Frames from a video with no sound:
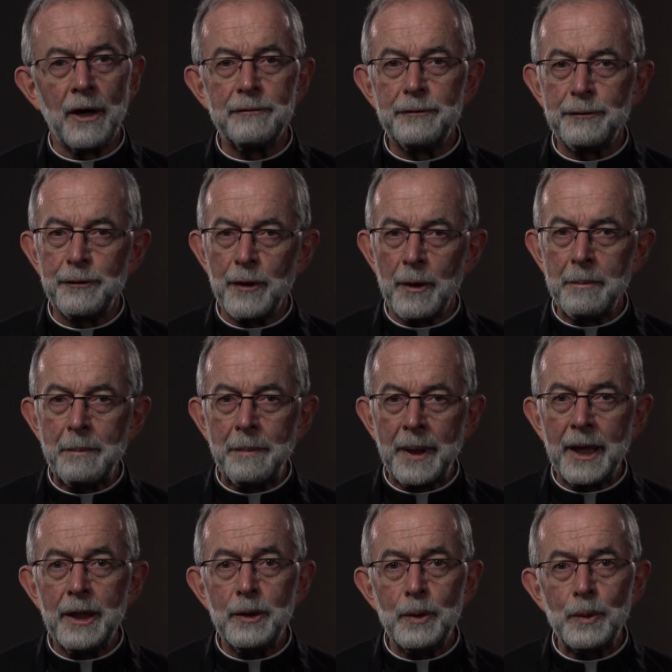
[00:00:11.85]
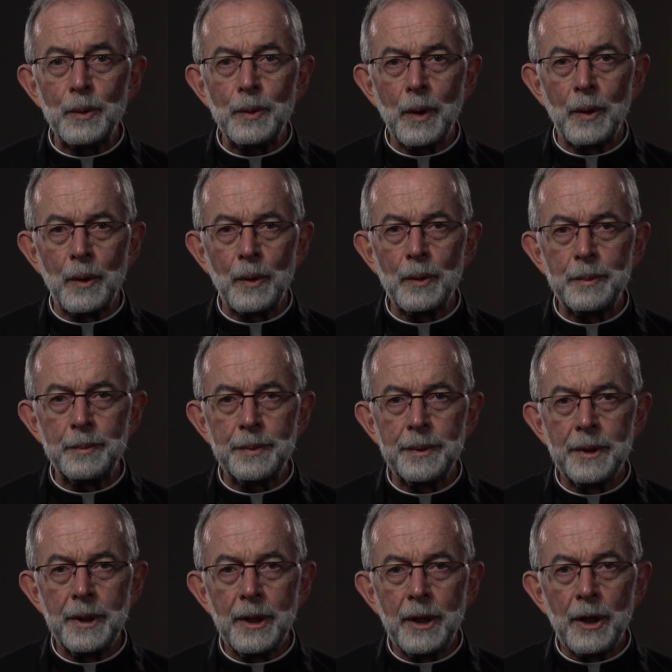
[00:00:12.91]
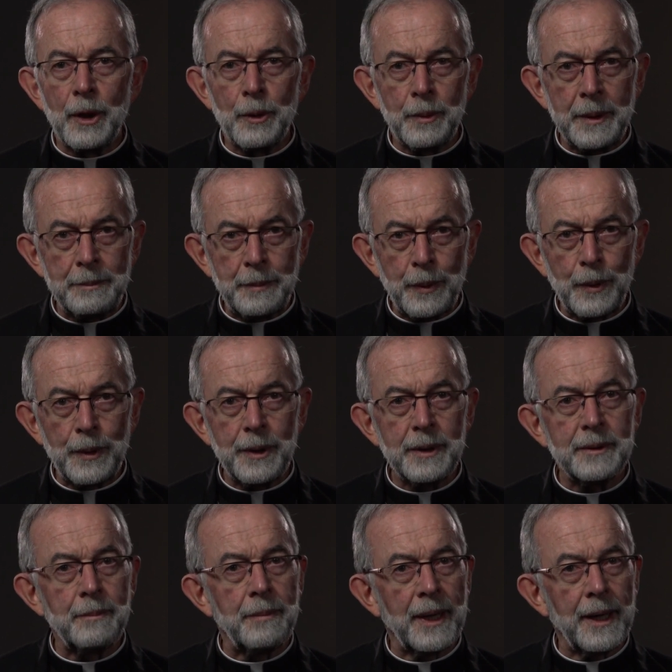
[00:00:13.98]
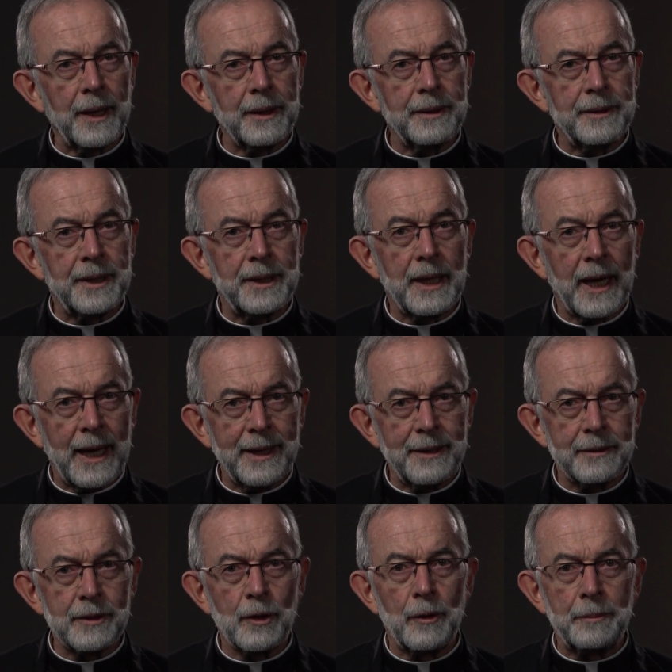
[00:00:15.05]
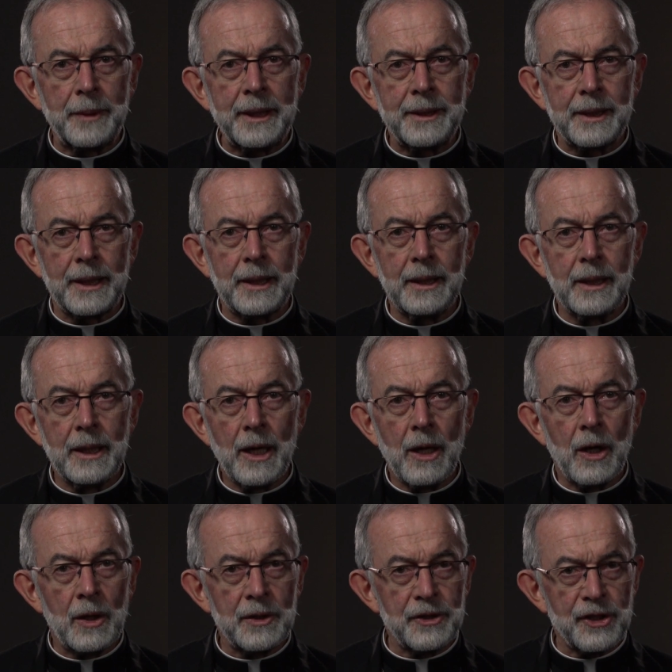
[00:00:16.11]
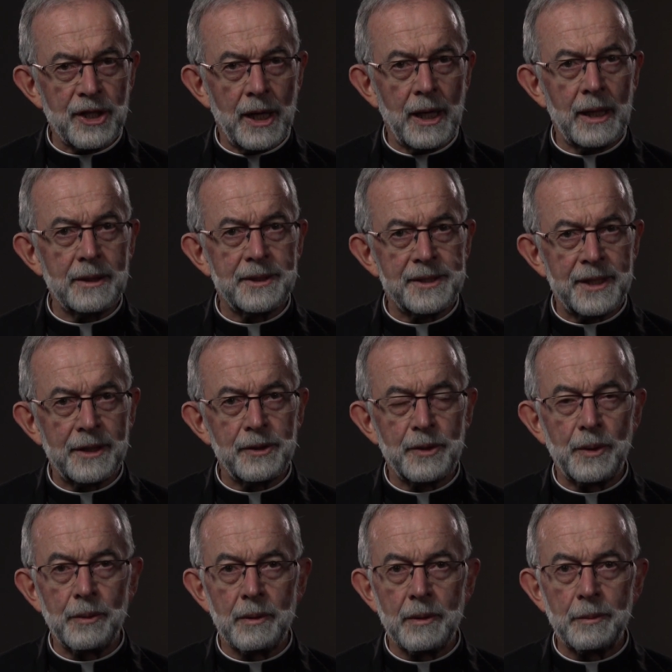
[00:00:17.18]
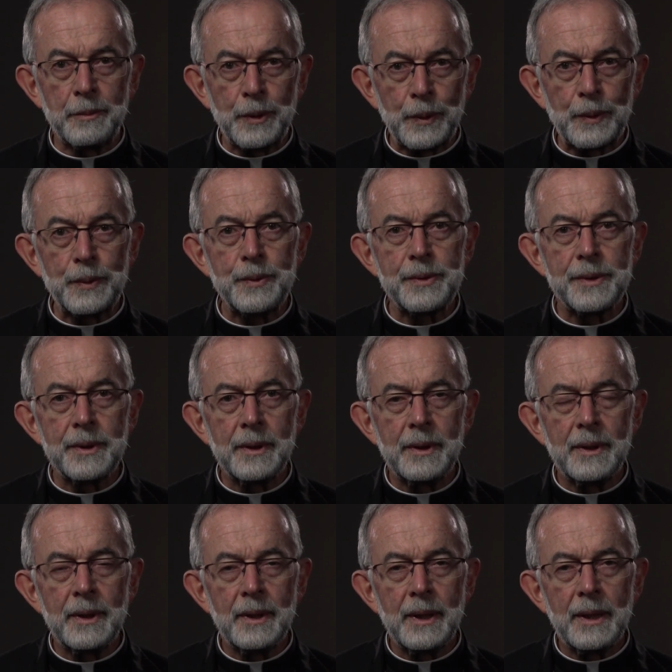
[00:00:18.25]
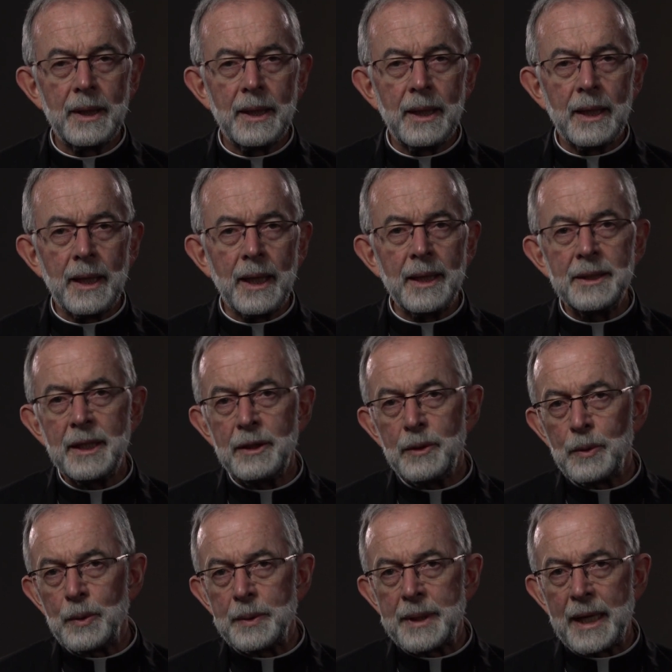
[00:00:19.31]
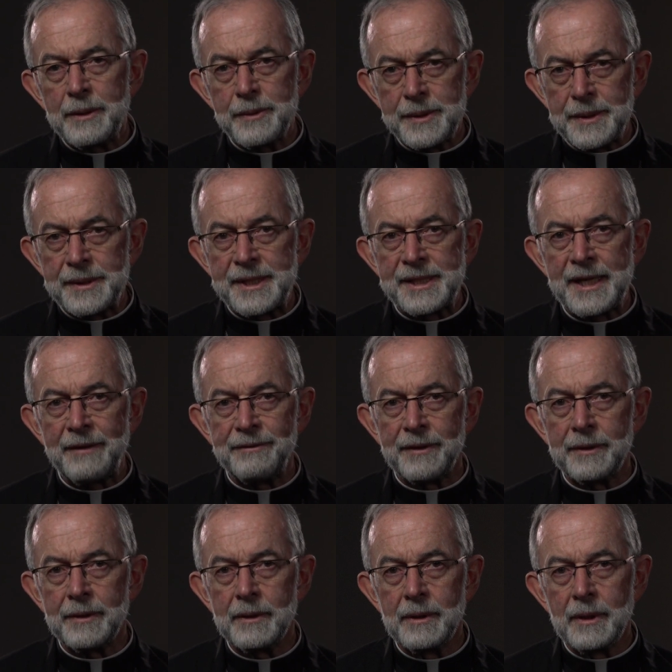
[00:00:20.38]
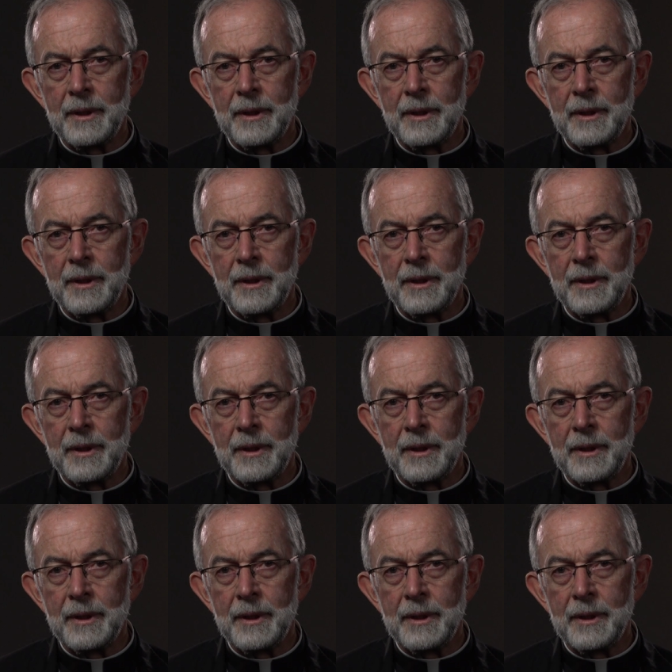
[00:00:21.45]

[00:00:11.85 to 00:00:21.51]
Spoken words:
of From Pain to Hope, a report by the Ad Hoc Committee on Child Sexual Abuse, and in 2007